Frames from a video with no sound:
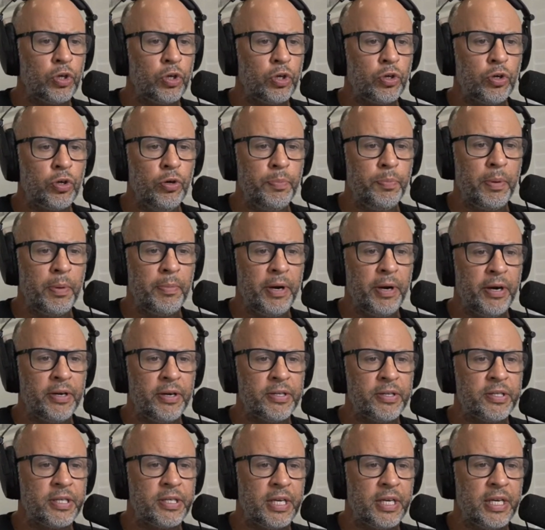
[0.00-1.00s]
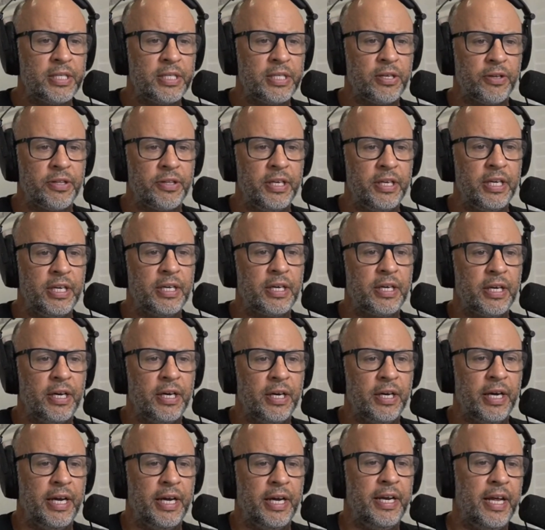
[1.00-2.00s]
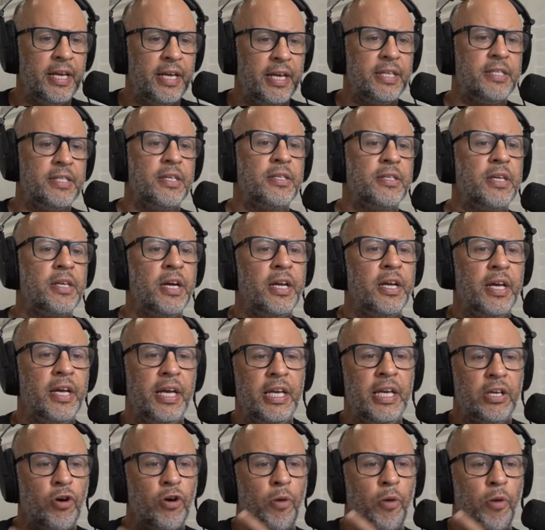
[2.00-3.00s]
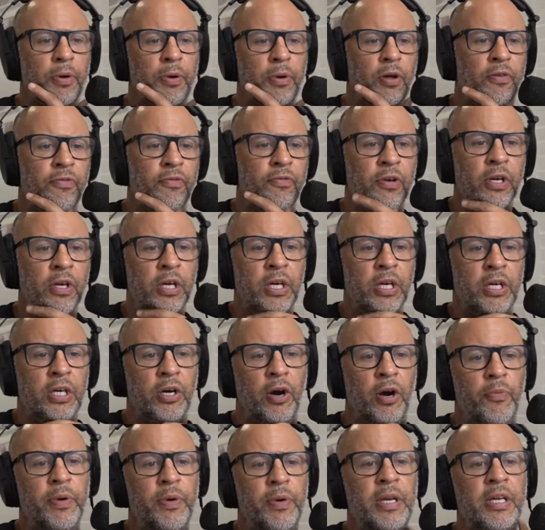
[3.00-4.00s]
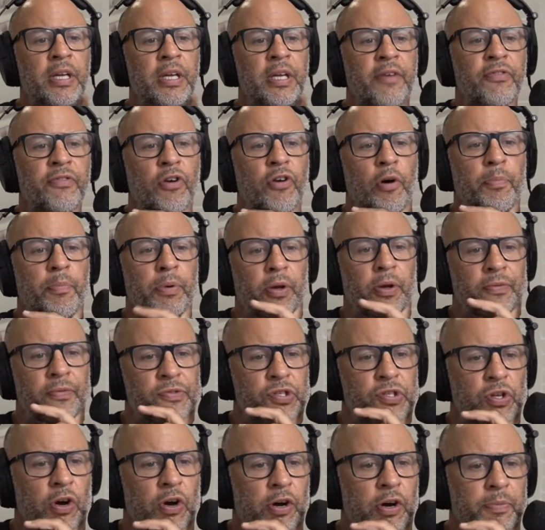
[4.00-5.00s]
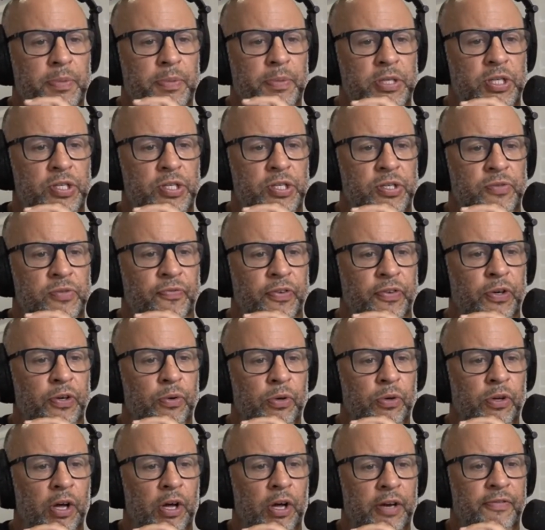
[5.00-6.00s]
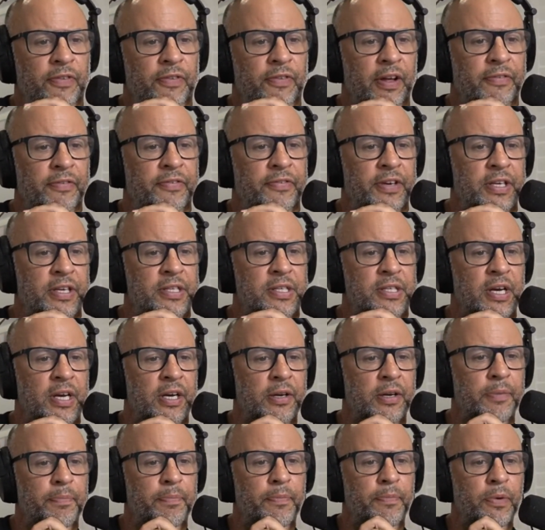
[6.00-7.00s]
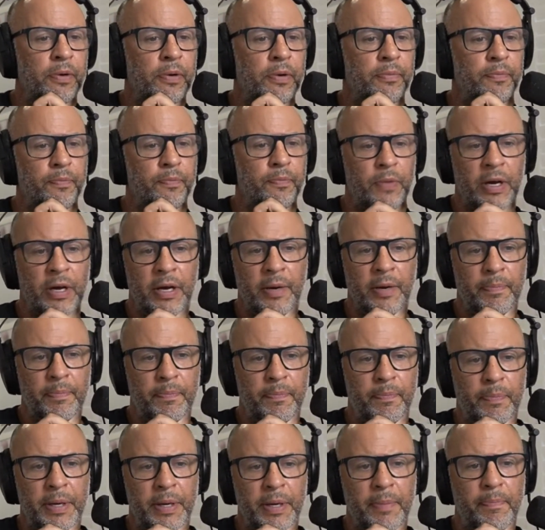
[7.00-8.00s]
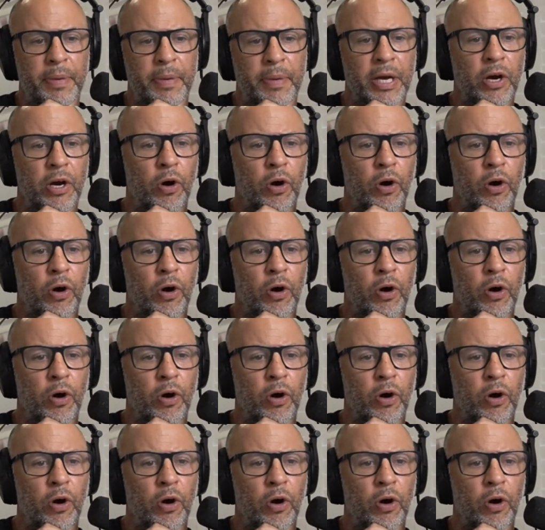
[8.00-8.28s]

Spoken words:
Cooper Marion says, I think Hernandez is going to eat Kopylov. I really love Kopilov's style, but just feel like Fluffy is going to be a big